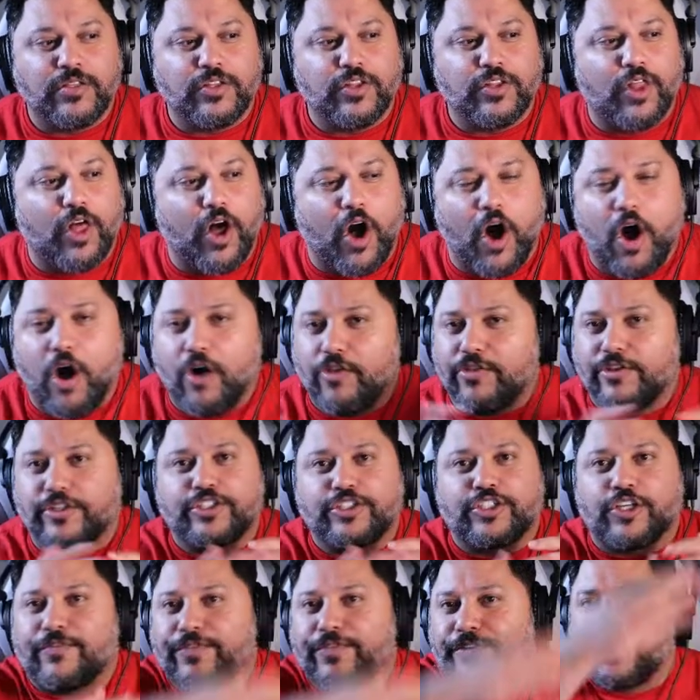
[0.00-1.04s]
all the
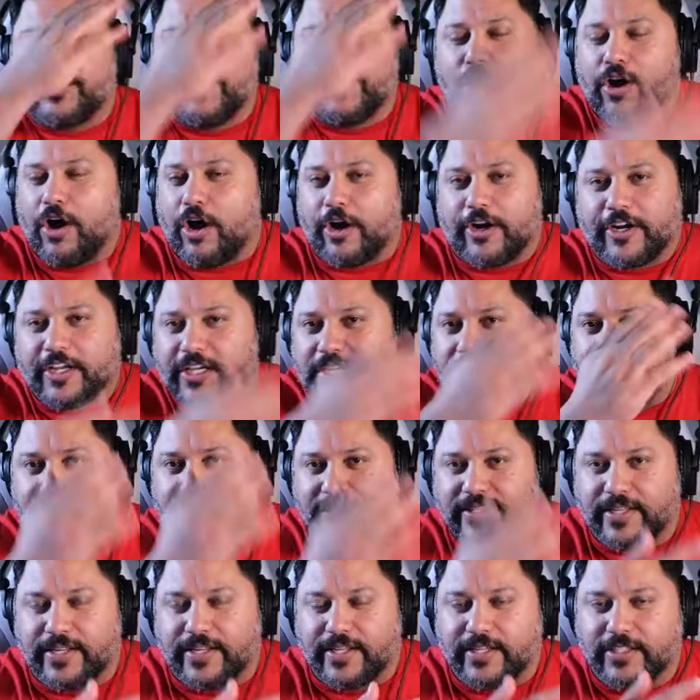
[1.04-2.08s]
servers aren't
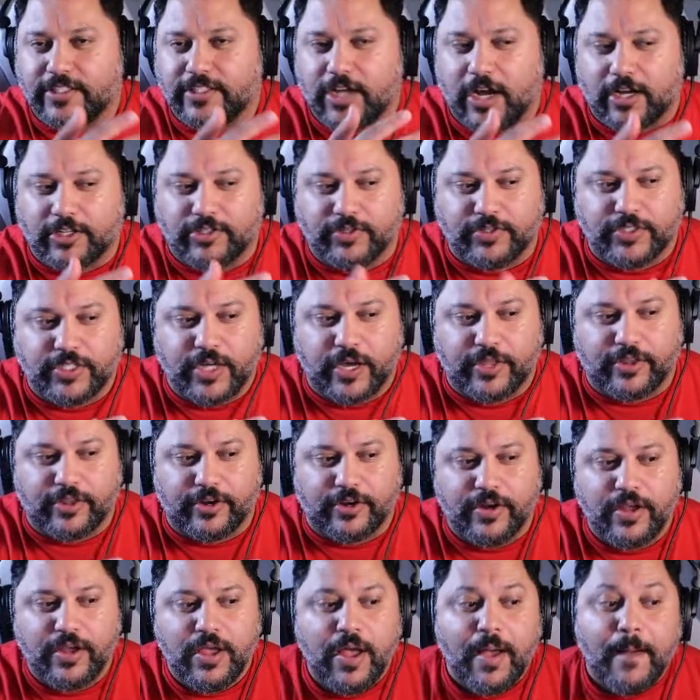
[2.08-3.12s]
connected and can talk to each other.
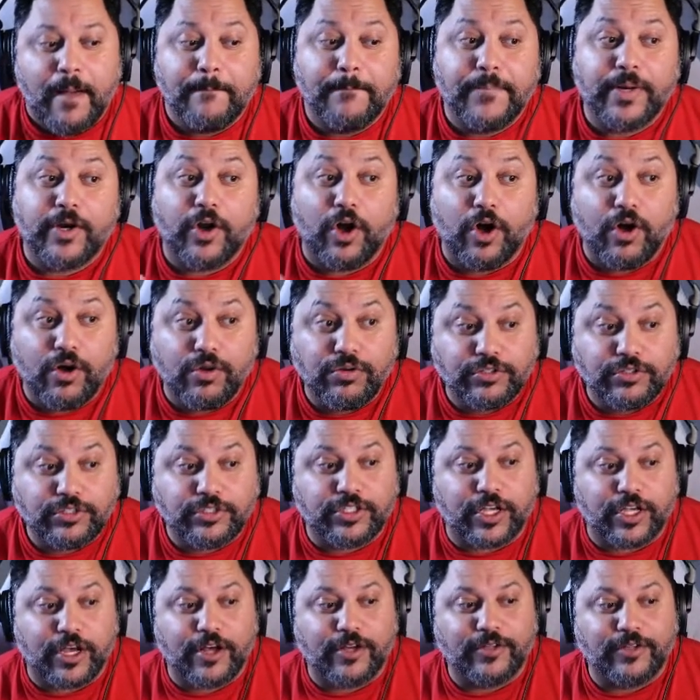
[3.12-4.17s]
But
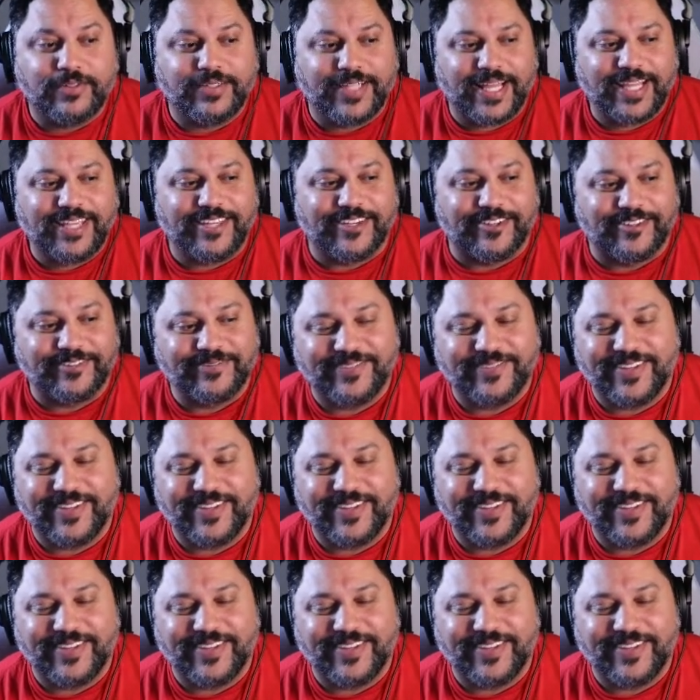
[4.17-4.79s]
also, thank you.